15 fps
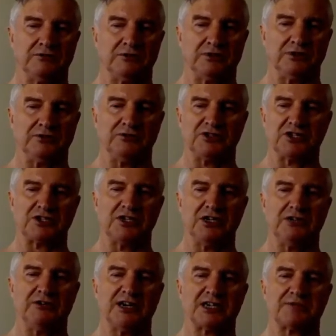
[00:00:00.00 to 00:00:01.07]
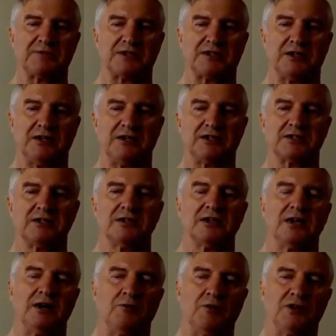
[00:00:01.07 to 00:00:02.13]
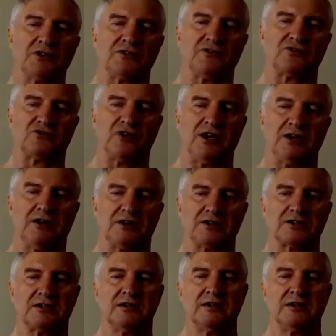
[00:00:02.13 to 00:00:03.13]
We just need your expertise, and once you've trained us,